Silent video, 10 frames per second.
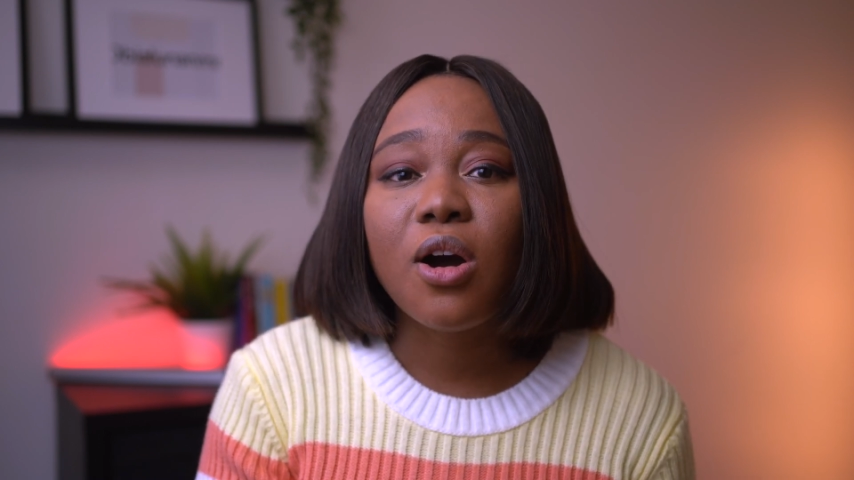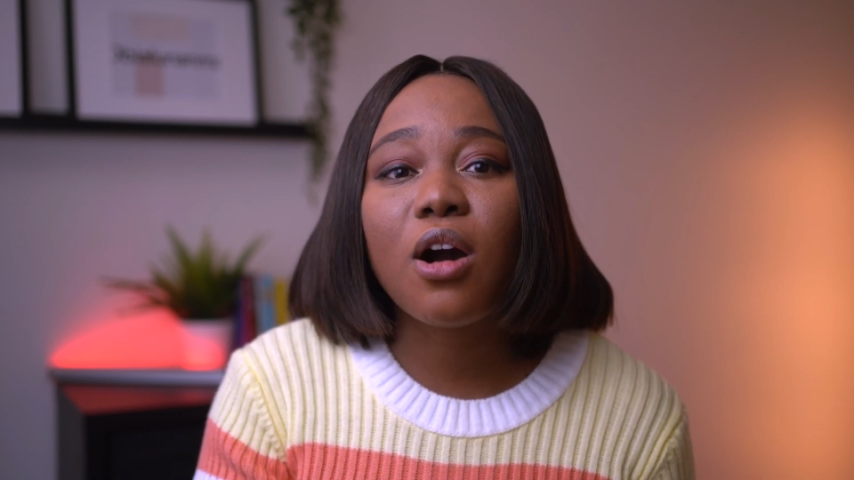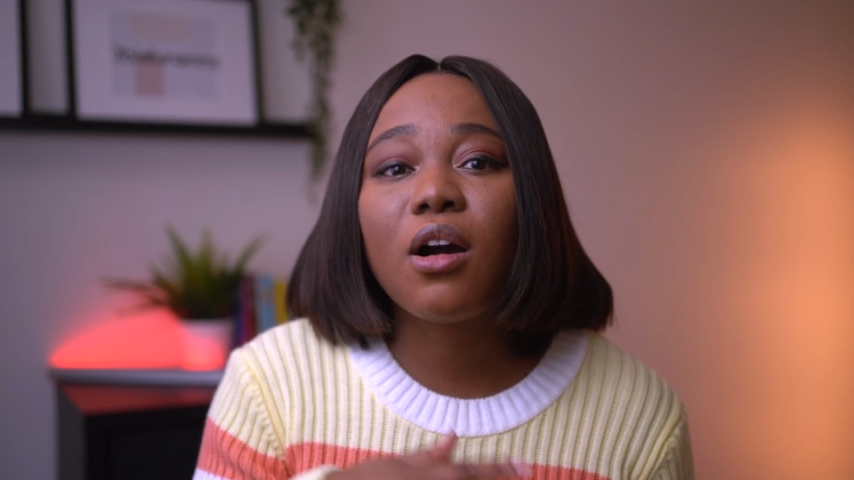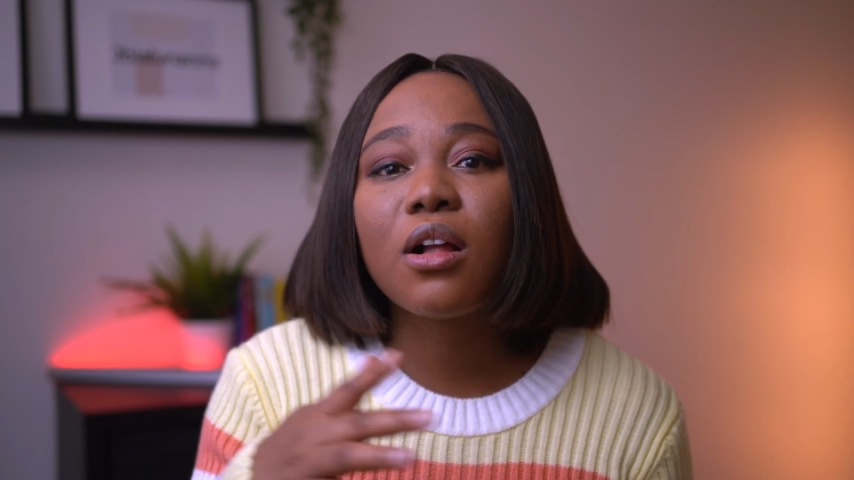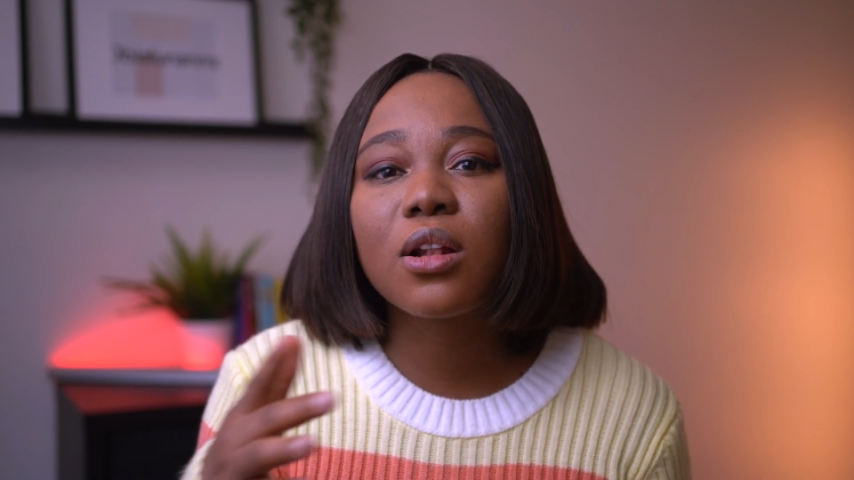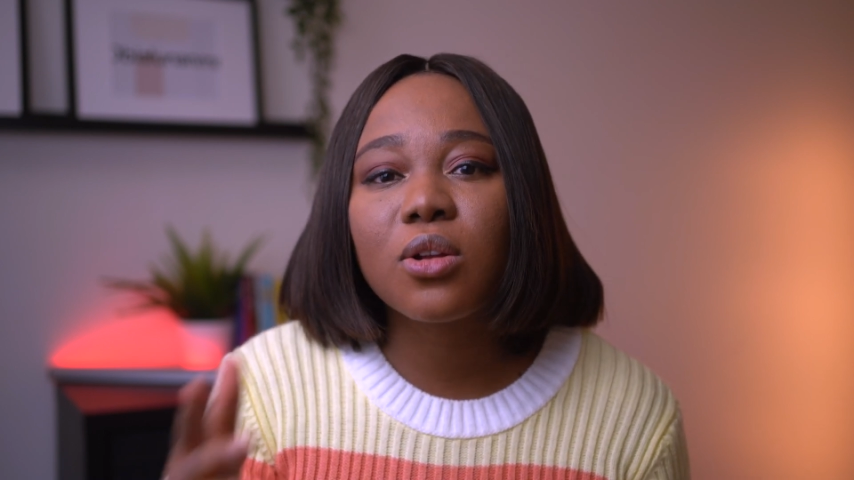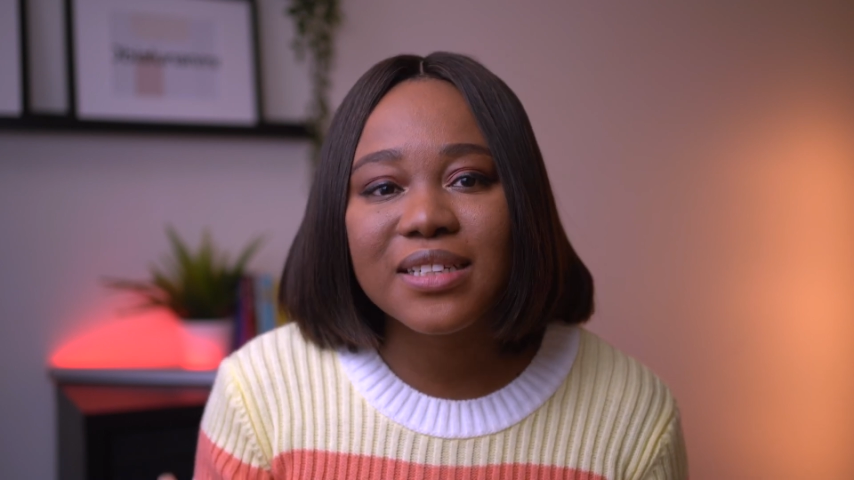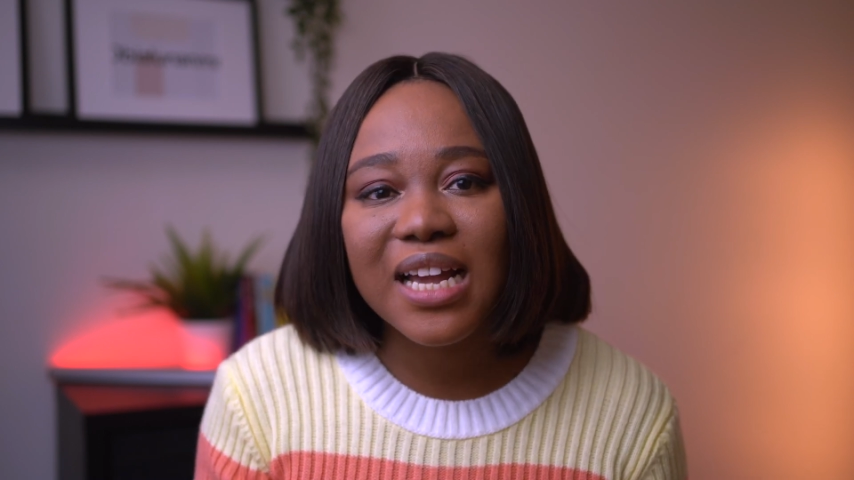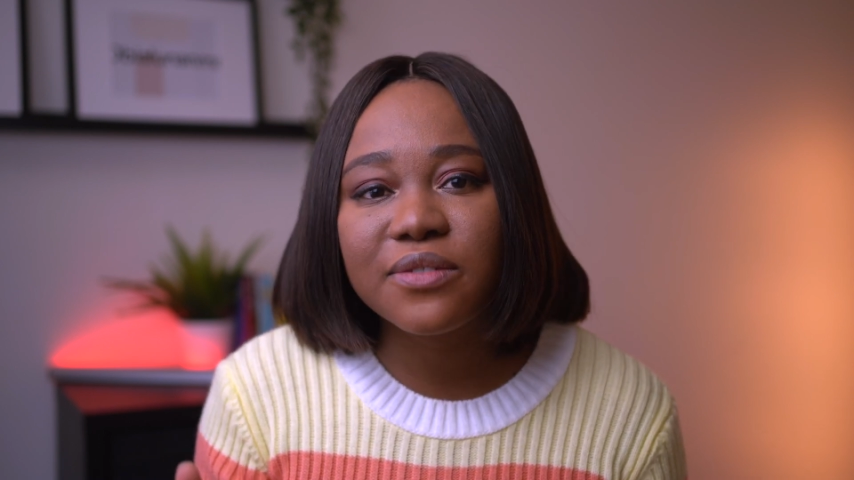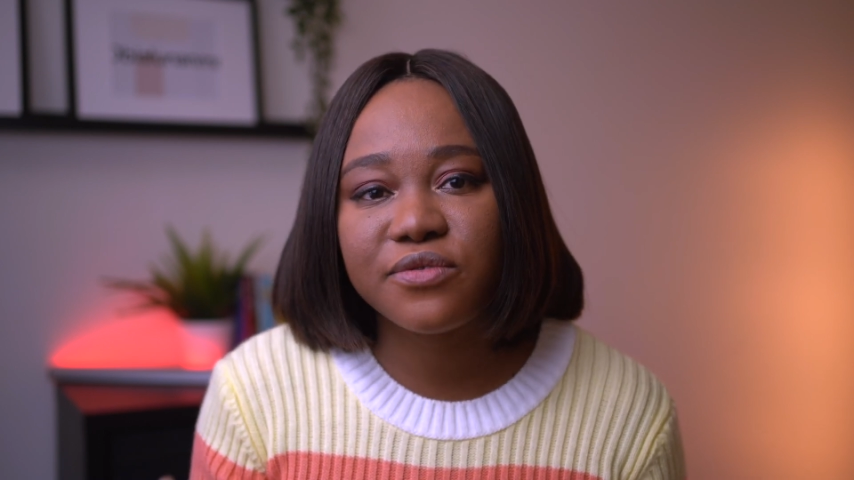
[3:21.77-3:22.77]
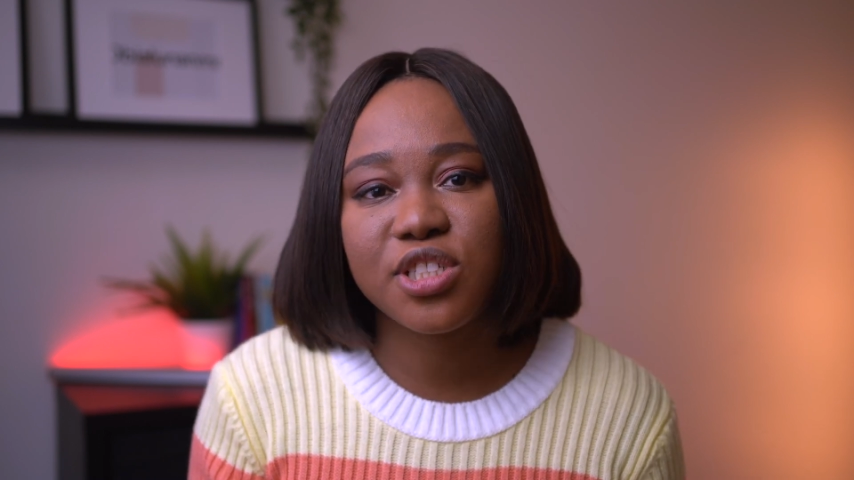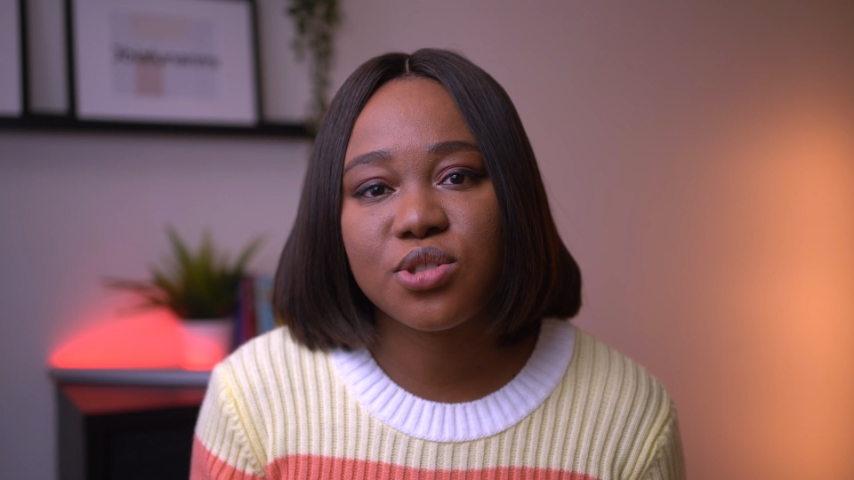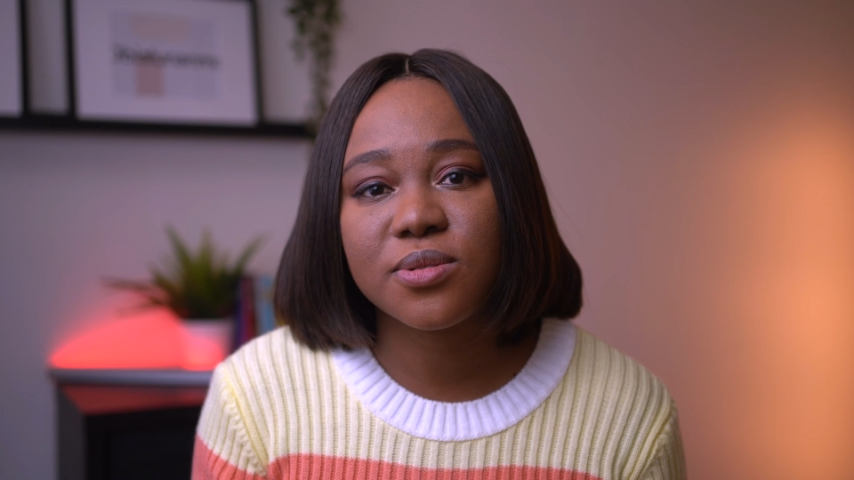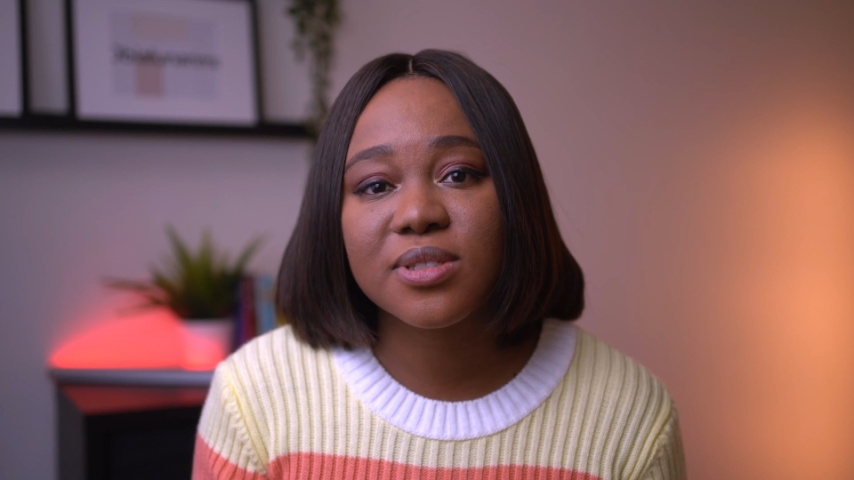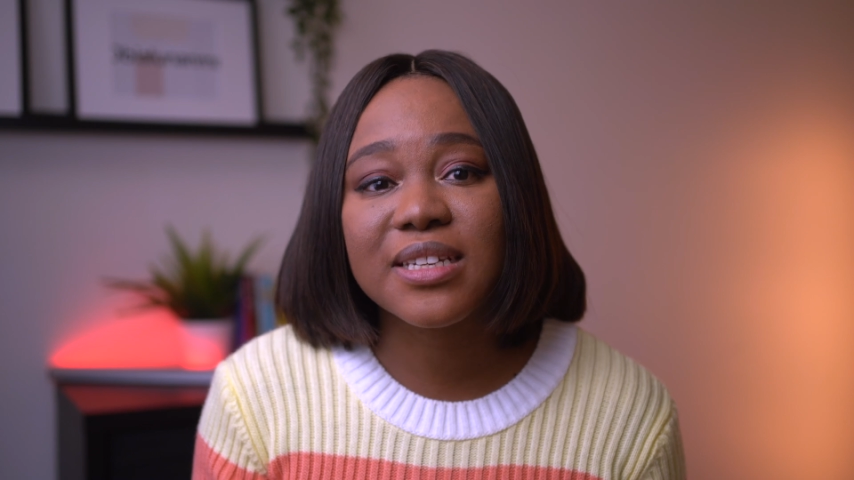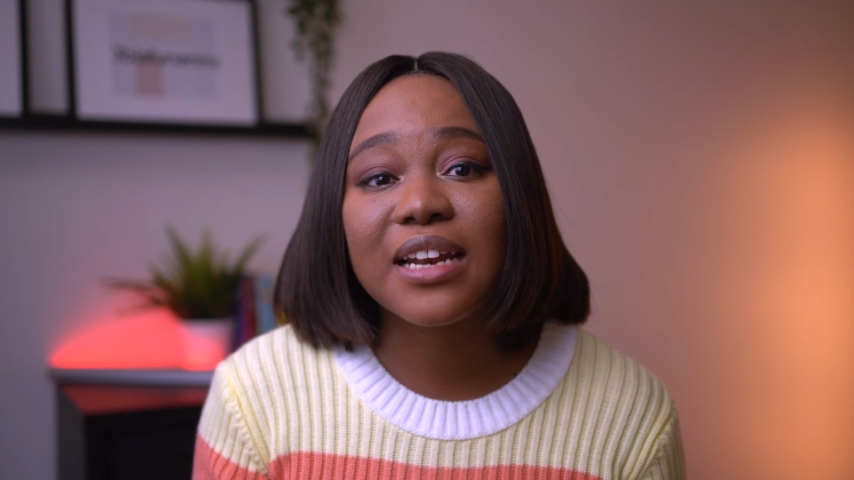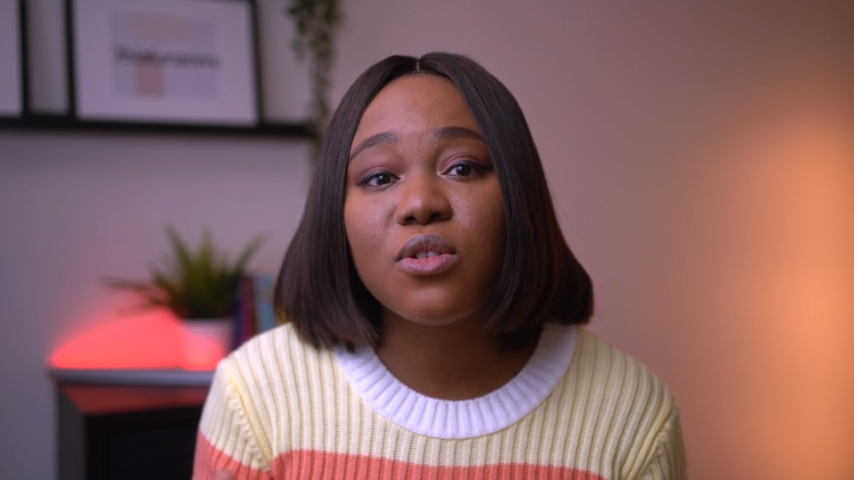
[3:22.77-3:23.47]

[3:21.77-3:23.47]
or cluttered visuals can